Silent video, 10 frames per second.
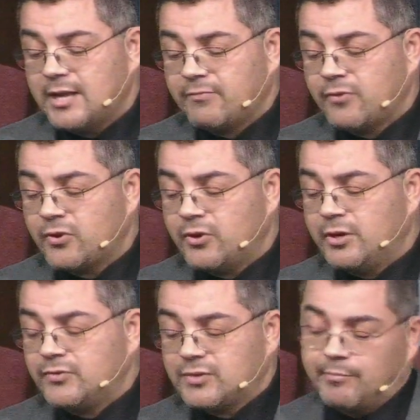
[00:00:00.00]
I have
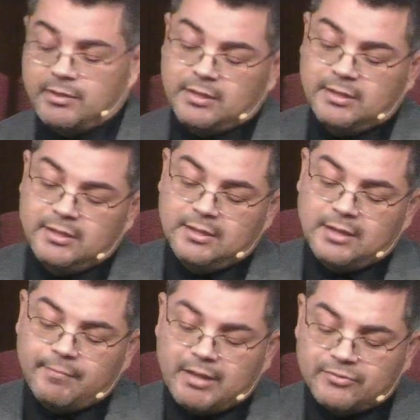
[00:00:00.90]
heard some uh,
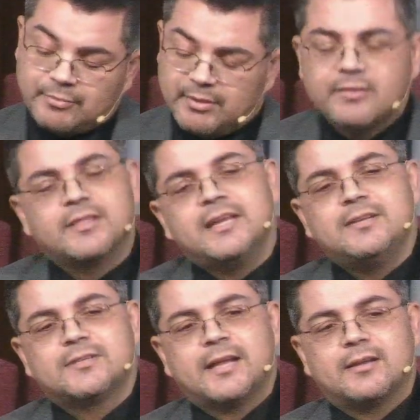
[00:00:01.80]
about some of the
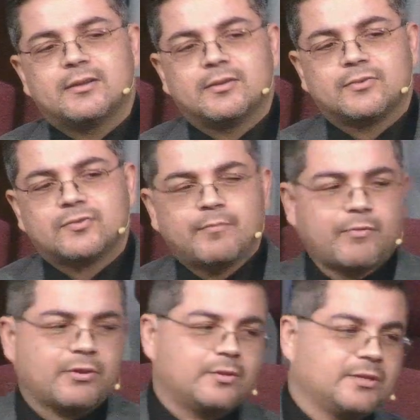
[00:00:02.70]
things that
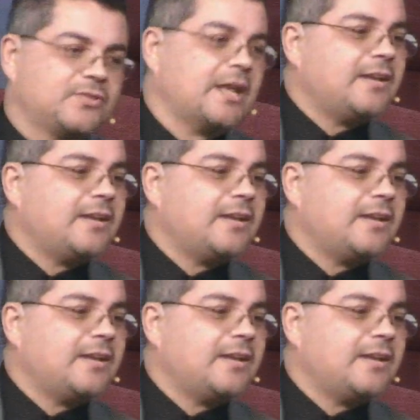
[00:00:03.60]
some of our,